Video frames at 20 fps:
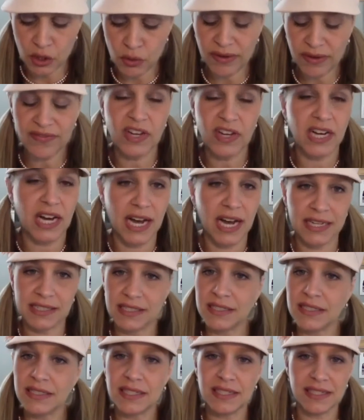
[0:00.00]
have got
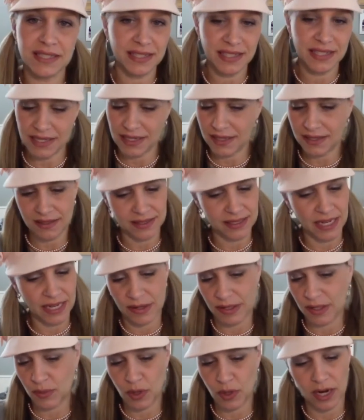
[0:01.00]
to see
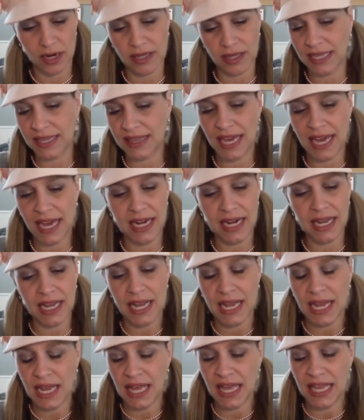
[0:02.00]
Sairey's work. Like that,
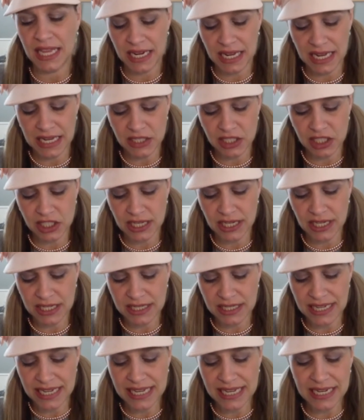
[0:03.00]
it
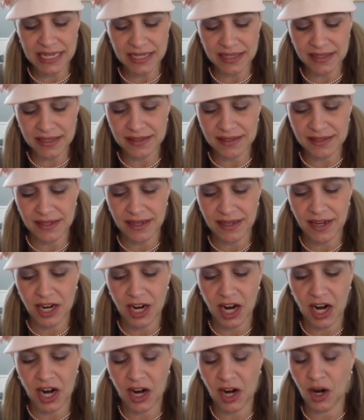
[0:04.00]
is,
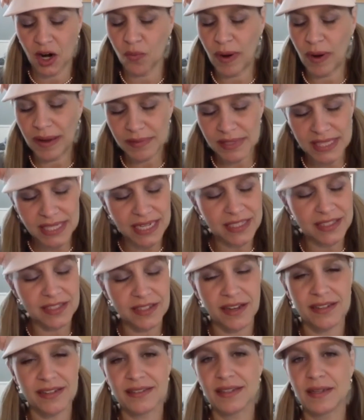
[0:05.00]
her website's
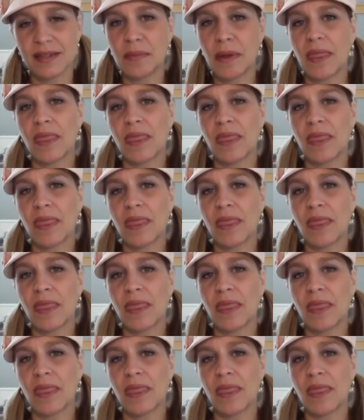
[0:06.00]
awesome.